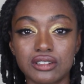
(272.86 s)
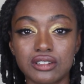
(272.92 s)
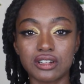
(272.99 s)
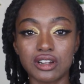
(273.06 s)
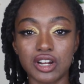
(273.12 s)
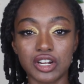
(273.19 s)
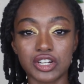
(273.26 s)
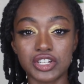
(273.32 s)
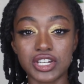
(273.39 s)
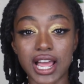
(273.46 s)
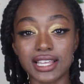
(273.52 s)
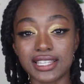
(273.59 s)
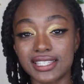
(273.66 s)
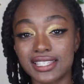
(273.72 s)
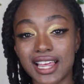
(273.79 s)
her
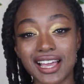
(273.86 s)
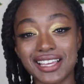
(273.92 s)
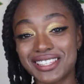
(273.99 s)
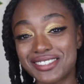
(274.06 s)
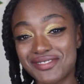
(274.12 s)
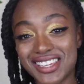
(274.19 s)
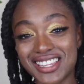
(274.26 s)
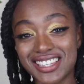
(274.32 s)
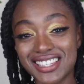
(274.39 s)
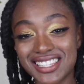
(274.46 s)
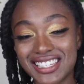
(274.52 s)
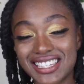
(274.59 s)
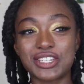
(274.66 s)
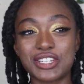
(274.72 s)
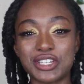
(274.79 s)

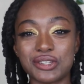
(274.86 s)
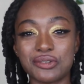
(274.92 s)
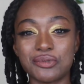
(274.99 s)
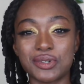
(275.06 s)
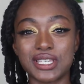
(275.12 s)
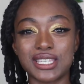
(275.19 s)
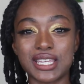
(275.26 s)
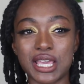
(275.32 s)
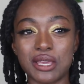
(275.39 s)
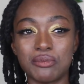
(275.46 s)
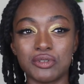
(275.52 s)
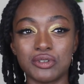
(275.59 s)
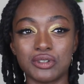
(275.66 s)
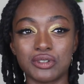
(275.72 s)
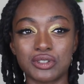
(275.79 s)
chastisement, she was
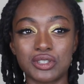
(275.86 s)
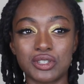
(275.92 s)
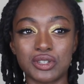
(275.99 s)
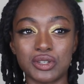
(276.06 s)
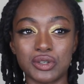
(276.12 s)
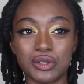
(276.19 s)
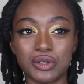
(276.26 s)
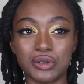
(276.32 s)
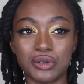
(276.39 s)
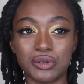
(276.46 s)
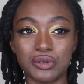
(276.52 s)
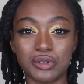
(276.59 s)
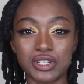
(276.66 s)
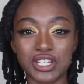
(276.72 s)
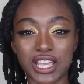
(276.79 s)
able
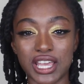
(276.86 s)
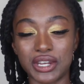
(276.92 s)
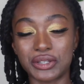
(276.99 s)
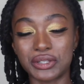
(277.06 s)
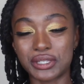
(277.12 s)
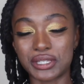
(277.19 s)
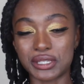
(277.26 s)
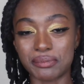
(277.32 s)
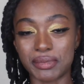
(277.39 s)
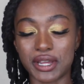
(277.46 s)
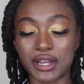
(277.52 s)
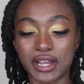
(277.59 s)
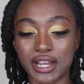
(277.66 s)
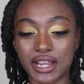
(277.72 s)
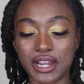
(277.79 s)
to channel the
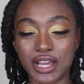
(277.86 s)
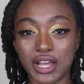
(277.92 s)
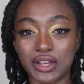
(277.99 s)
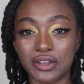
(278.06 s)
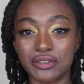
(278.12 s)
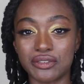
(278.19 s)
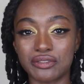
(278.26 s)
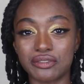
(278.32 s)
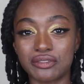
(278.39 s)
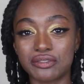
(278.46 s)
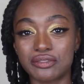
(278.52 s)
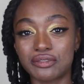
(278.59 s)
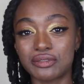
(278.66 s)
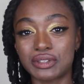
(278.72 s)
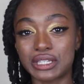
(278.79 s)
spirit
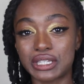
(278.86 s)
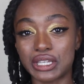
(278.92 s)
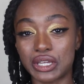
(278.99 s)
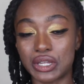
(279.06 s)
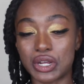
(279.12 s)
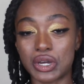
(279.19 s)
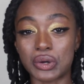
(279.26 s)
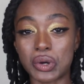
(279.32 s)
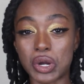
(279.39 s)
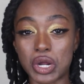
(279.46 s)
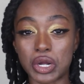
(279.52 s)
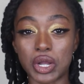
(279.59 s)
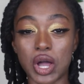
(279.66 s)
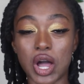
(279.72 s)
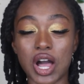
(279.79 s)
of, you know,
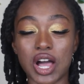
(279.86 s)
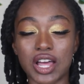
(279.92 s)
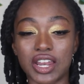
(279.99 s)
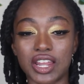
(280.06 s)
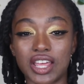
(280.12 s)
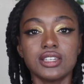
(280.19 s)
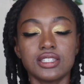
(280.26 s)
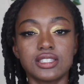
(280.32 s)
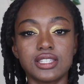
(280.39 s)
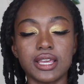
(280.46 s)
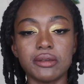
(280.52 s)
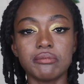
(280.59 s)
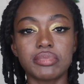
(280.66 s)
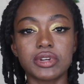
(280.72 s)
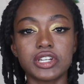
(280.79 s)
her God.
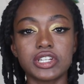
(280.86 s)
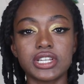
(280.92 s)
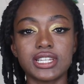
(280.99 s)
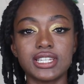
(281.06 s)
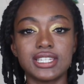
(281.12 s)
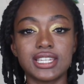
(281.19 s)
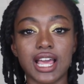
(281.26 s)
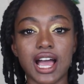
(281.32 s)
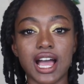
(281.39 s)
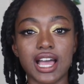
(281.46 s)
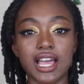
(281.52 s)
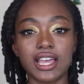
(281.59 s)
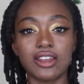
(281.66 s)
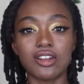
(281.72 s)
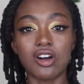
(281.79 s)
Saint Brigid
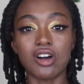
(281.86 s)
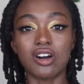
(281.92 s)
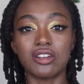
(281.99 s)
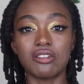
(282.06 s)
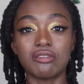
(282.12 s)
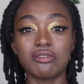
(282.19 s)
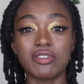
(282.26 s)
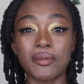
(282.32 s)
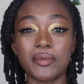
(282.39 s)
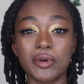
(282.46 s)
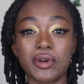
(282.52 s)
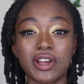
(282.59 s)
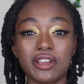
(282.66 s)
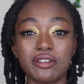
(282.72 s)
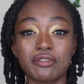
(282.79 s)
died on
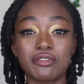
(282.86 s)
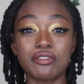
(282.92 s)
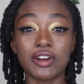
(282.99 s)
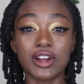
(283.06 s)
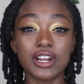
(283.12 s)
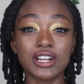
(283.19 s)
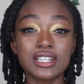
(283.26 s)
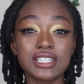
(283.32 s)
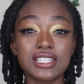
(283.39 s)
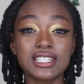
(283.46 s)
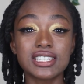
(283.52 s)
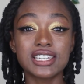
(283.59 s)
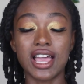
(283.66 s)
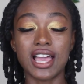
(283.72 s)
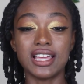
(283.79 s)
February
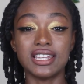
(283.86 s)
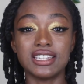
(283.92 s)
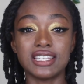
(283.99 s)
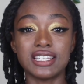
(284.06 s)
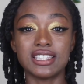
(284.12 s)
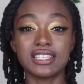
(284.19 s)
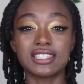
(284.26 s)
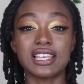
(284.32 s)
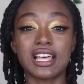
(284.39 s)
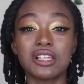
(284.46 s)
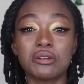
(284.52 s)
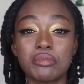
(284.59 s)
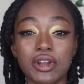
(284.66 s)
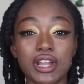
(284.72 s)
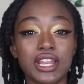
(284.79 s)
1st and is
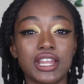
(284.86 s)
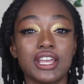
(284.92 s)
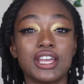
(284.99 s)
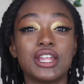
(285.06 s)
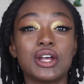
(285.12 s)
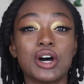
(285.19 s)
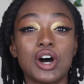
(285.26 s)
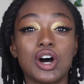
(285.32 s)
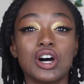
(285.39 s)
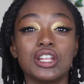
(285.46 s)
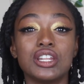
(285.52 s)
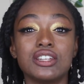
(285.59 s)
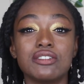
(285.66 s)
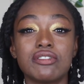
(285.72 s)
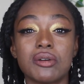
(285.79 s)
celebrated
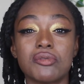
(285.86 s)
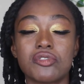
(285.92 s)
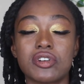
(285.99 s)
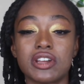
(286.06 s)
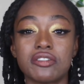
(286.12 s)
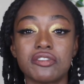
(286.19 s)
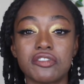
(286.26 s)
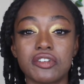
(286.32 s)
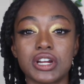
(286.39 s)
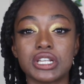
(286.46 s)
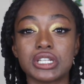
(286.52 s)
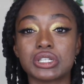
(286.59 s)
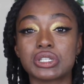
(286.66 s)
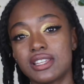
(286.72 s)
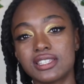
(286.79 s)
on February
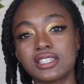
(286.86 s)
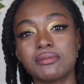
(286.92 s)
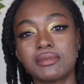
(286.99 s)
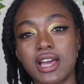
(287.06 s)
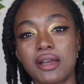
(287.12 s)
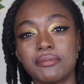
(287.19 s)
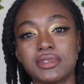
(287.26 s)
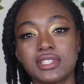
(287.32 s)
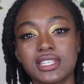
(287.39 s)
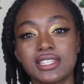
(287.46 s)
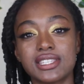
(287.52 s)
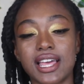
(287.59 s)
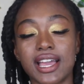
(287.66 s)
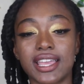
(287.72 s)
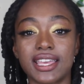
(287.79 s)
1st and sometimes the
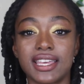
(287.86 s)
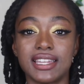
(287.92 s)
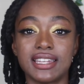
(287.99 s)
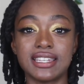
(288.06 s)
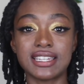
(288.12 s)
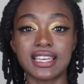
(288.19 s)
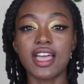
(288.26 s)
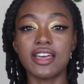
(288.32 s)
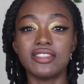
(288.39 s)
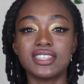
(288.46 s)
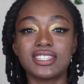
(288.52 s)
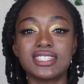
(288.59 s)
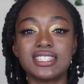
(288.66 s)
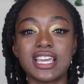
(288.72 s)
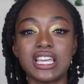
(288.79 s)
2nd. And
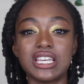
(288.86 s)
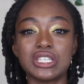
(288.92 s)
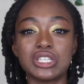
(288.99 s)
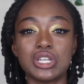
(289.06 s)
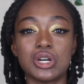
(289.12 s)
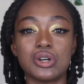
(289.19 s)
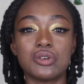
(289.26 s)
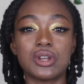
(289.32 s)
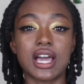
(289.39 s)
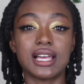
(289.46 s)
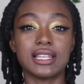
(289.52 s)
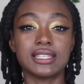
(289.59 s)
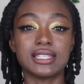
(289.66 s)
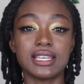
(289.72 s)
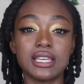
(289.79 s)
this day is known
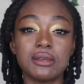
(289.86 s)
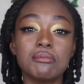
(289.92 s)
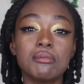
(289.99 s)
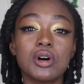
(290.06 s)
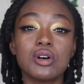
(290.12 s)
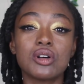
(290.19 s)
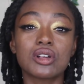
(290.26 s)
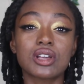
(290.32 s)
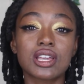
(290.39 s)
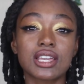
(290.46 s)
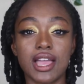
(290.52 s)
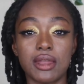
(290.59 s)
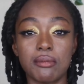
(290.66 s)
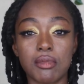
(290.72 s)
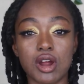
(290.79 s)
as Imbolc
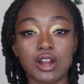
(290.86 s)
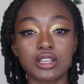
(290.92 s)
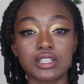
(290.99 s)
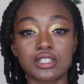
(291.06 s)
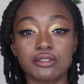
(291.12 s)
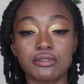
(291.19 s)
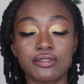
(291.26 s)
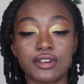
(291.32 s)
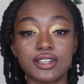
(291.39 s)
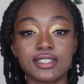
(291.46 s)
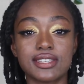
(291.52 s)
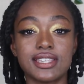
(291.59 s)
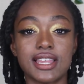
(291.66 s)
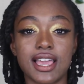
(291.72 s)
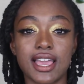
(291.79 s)
and marks the
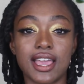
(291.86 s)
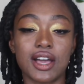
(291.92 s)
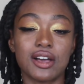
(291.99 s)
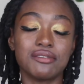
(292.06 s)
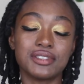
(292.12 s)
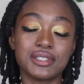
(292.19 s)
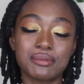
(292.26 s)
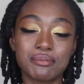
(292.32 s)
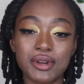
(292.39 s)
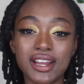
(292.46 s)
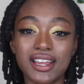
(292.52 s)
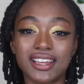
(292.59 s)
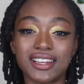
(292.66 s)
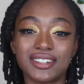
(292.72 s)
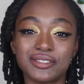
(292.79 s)
first day of
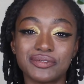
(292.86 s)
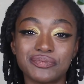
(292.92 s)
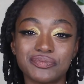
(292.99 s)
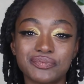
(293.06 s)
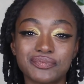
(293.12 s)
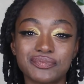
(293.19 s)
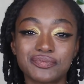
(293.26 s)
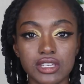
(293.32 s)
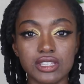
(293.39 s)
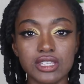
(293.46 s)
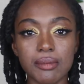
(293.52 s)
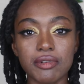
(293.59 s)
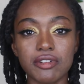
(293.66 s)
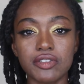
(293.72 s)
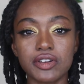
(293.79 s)
spring.
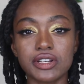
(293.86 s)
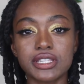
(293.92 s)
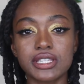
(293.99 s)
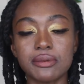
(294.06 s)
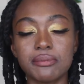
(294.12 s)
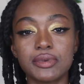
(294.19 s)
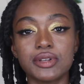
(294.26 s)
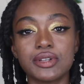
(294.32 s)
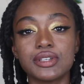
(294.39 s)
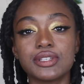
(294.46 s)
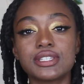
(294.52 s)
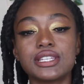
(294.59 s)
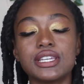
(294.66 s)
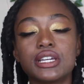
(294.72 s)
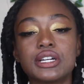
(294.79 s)
Some of her
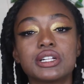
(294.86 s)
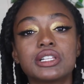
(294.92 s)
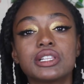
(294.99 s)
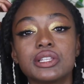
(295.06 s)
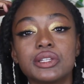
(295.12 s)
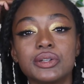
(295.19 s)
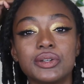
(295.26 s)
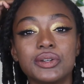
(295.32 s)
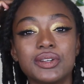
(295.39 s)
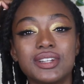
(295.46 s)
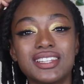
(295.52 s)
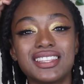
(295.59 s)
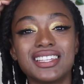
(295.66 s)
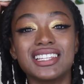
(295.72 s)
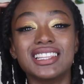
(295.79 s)
symbols include the